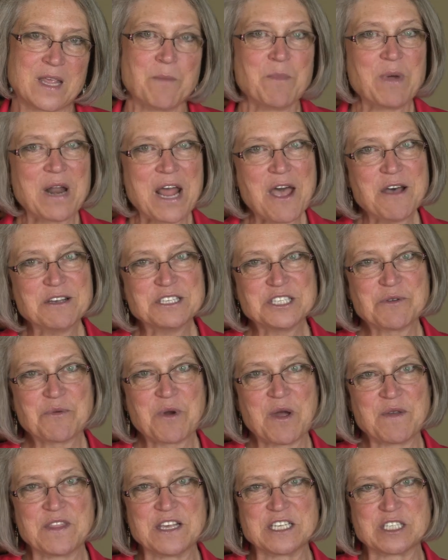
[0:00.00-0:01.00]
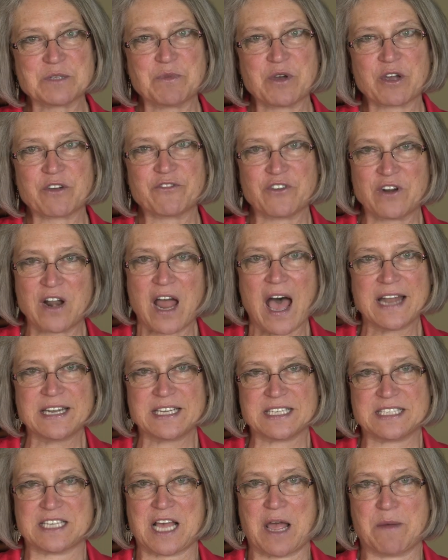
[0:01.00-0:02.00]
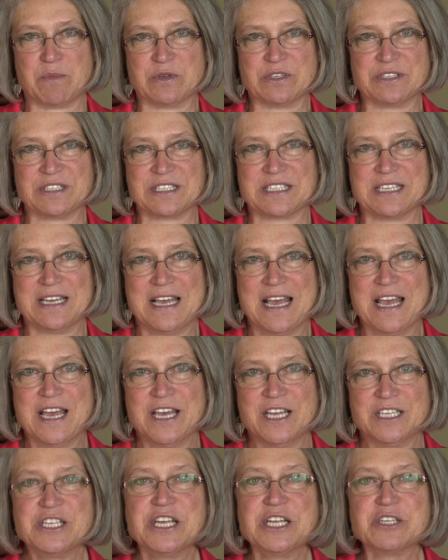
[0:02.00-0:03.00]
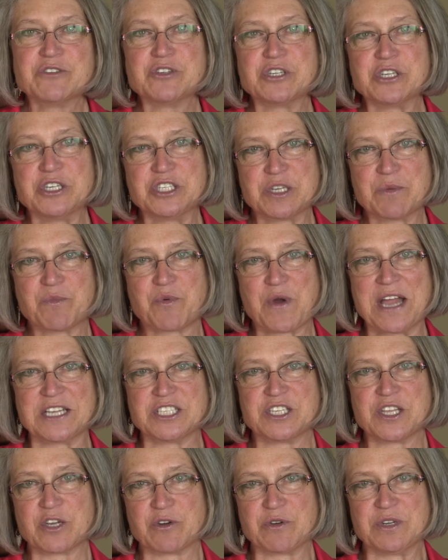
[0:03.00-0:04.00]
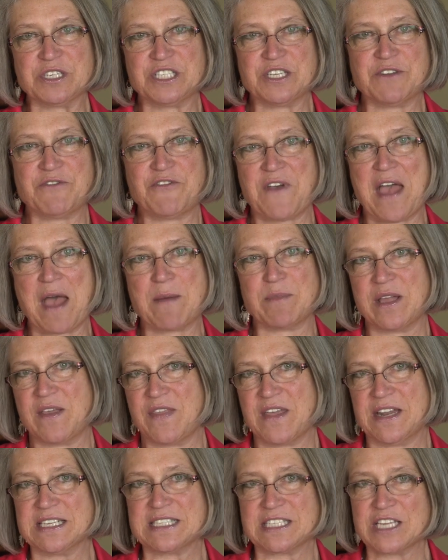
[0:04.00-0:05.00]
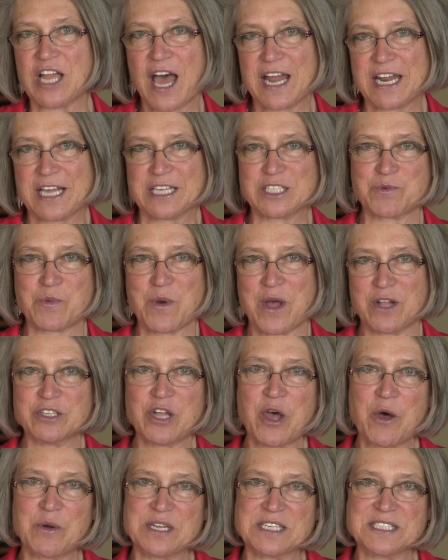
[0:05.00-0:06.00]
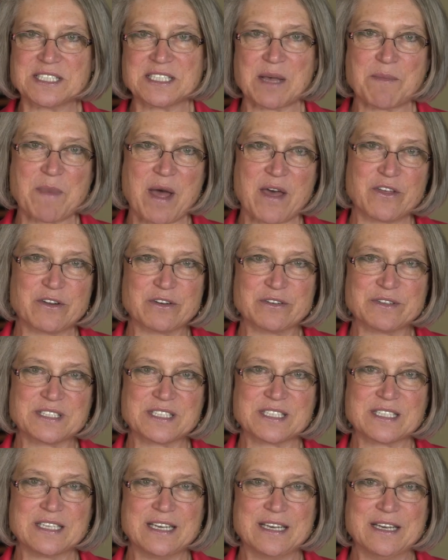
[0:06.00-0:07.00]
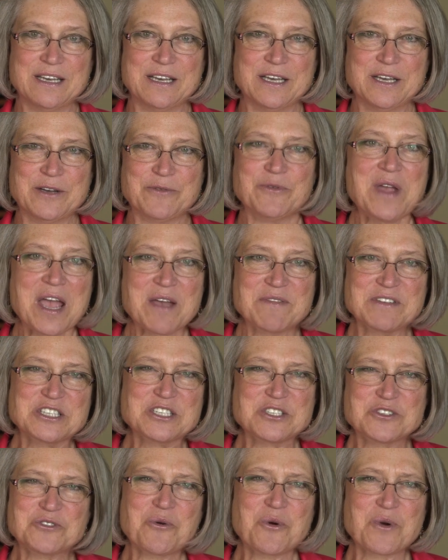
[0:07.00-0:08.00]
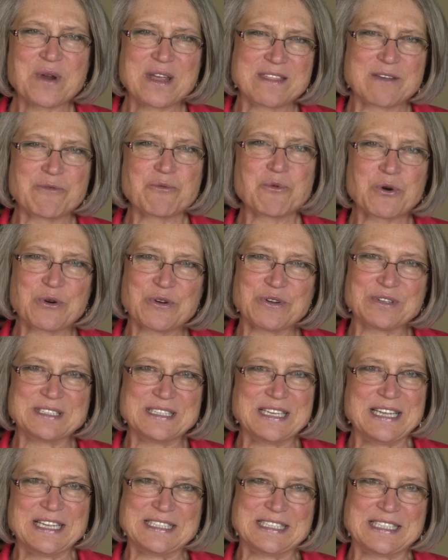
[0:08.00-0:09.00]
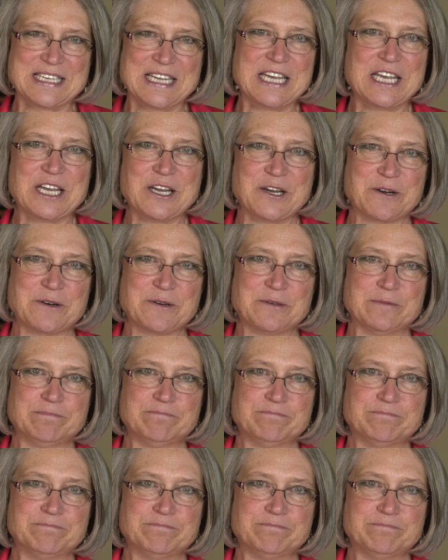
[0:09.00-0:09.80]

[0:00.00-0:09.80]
But I also wrote this book for non disciples, to introduce a branch of the Christian family that is not as well known as some others. We have a story the world needs to hear.